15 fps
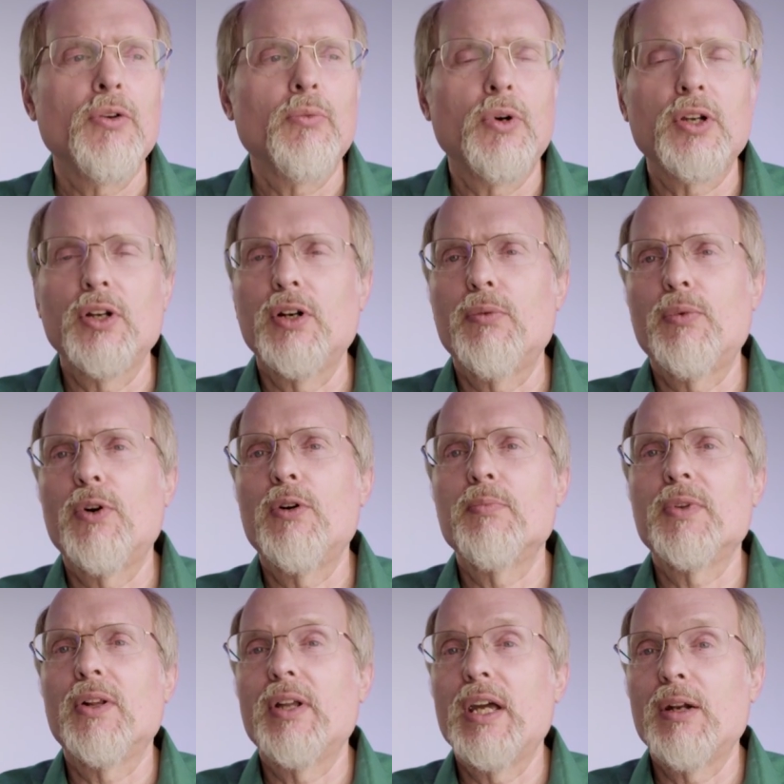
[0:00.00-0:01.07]
We're going to roam
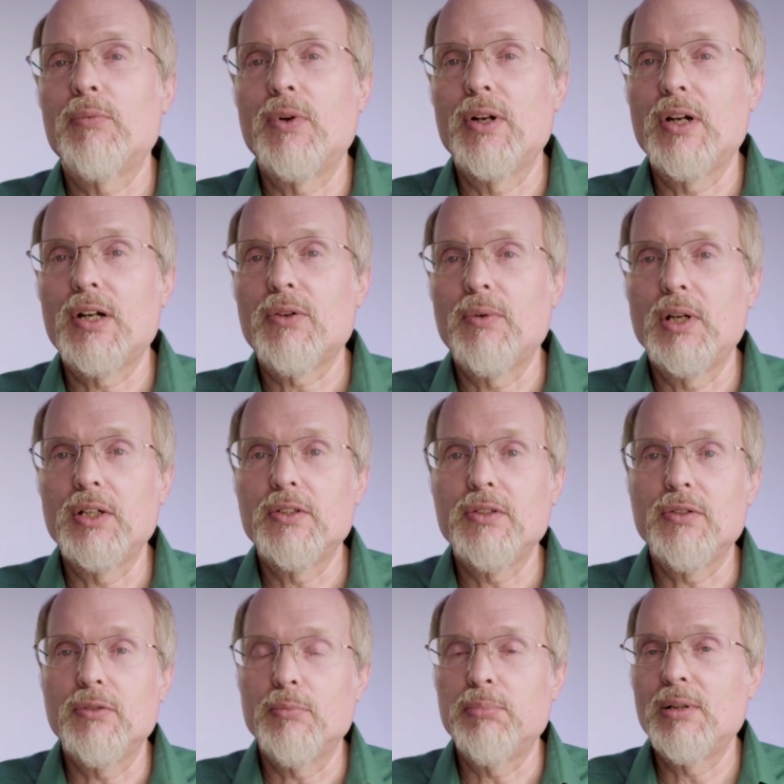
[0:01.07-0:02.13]
the land. We're not going
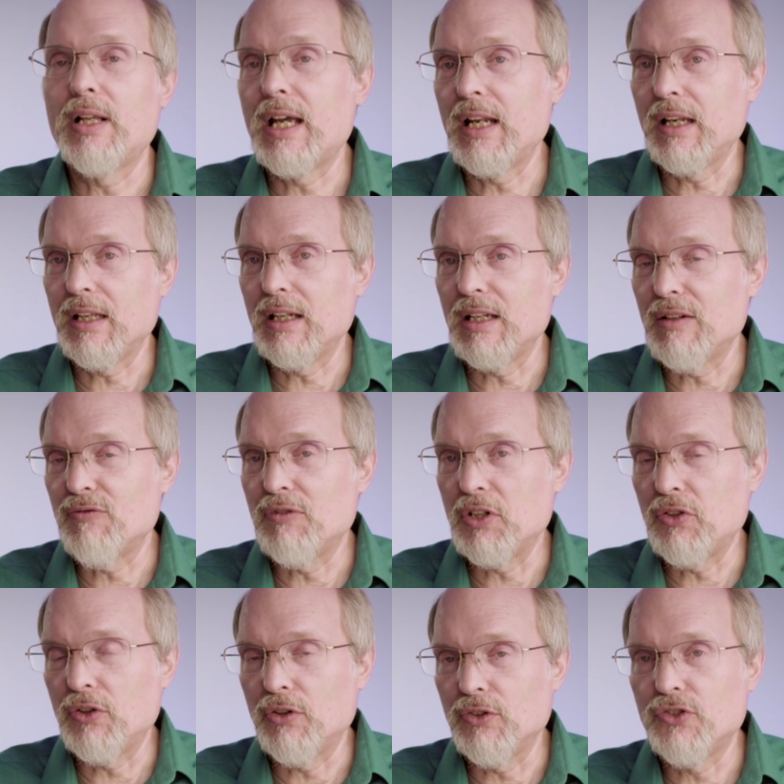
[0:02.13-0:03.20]
to plant any
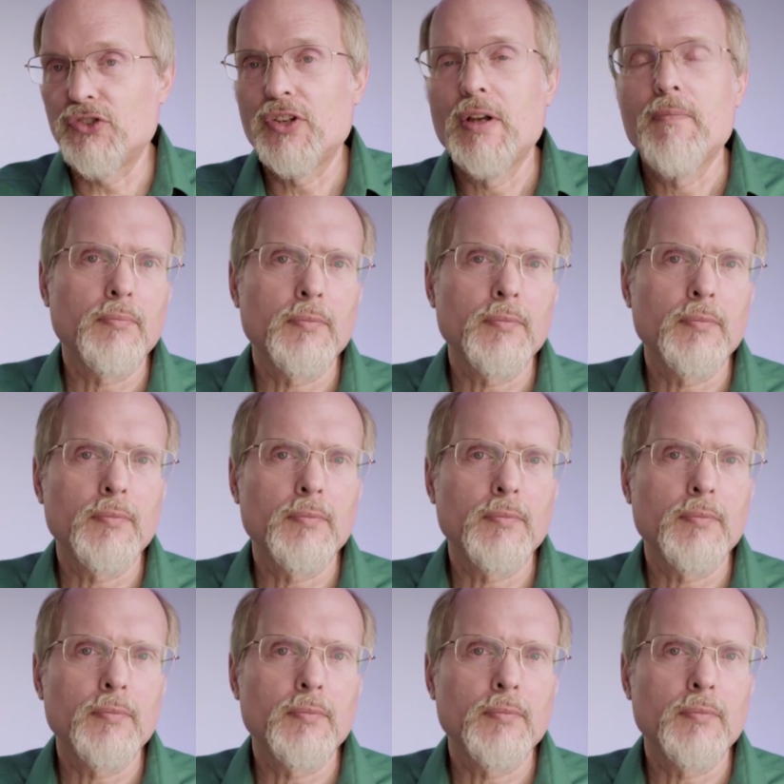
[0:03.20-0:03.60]
vineyards.